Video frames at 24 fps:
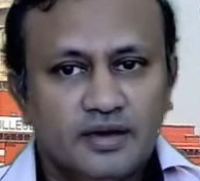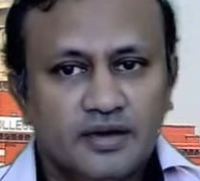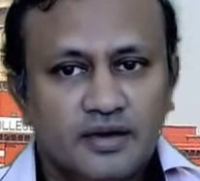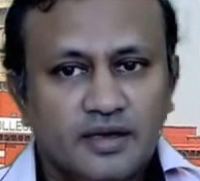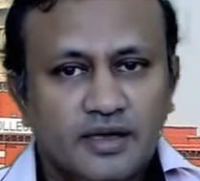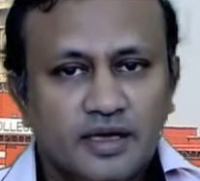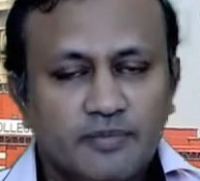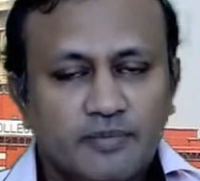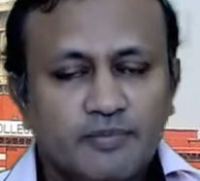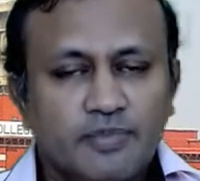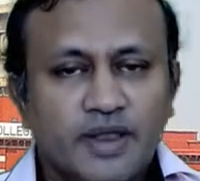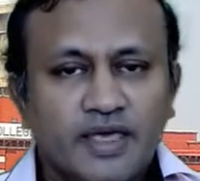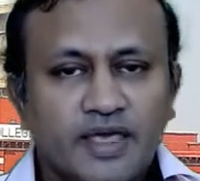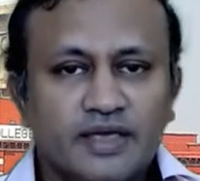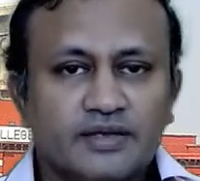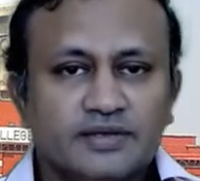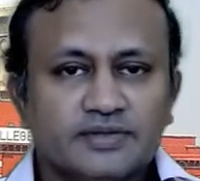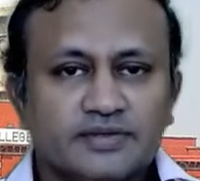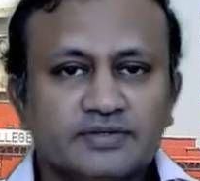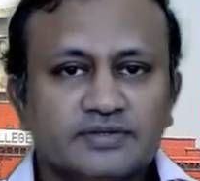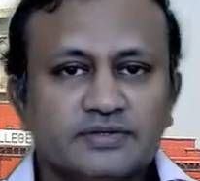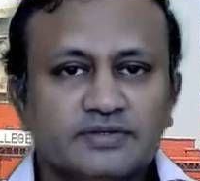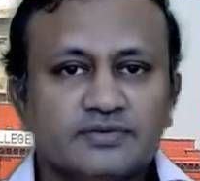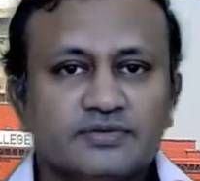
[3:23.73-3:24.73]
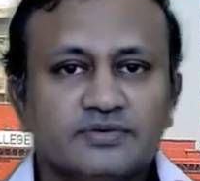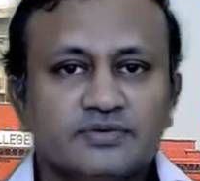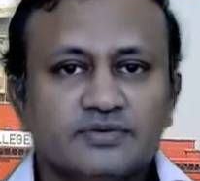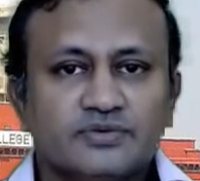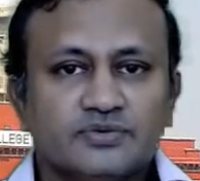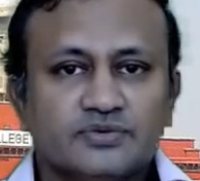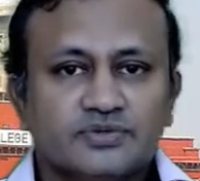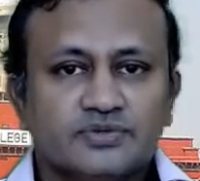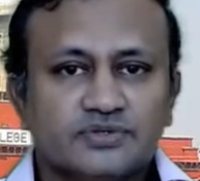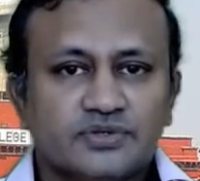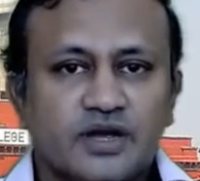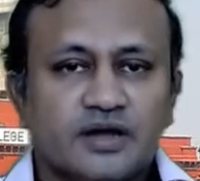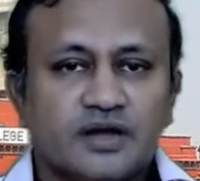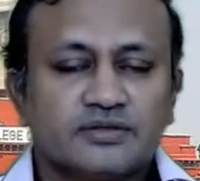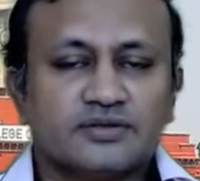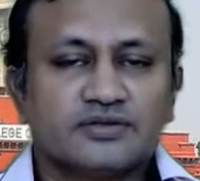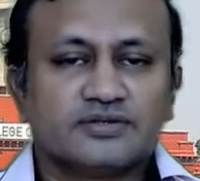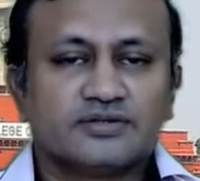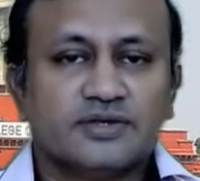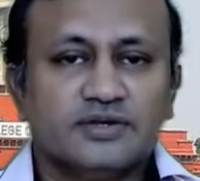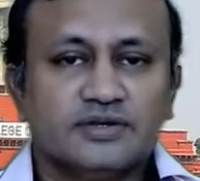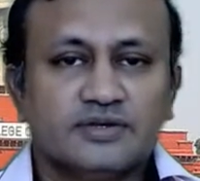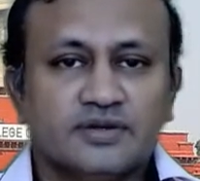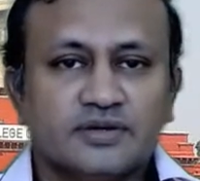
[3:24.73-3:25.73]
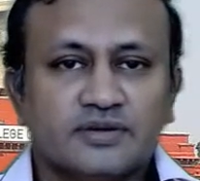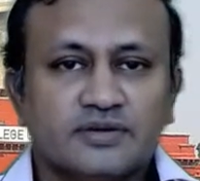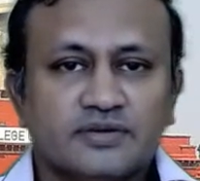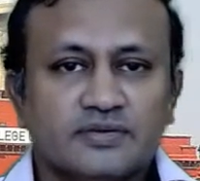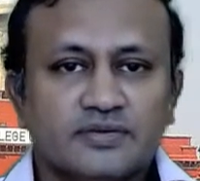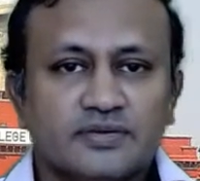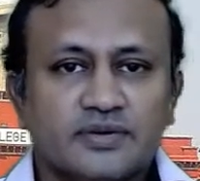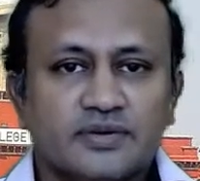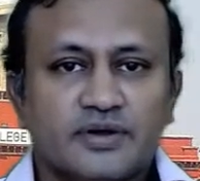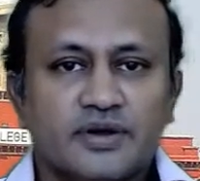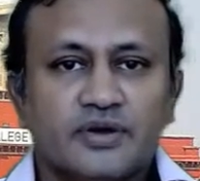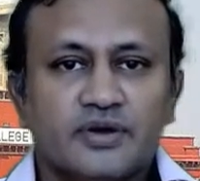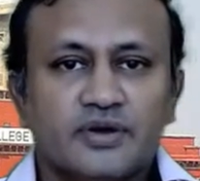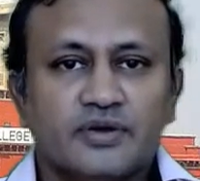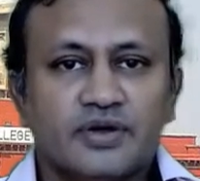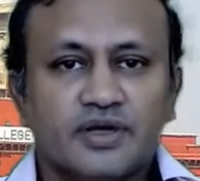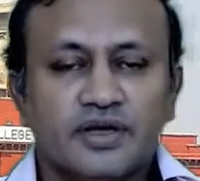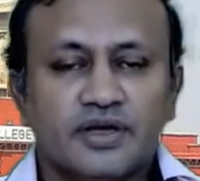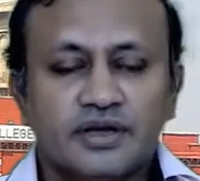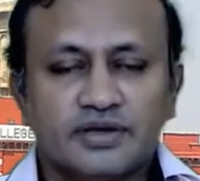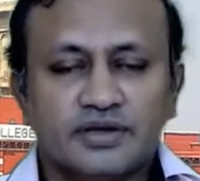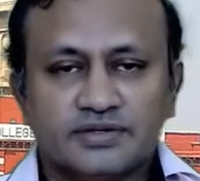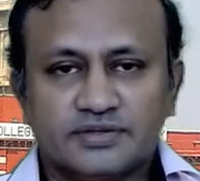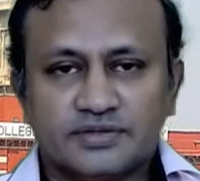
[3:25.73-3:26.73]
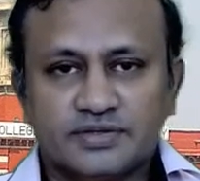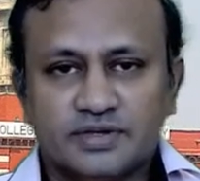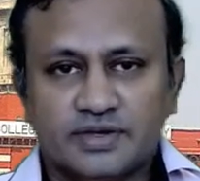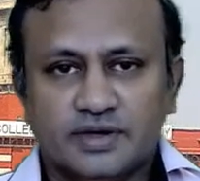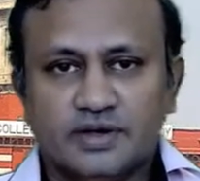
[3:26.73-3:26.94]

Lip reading: place to start the center. You know, it's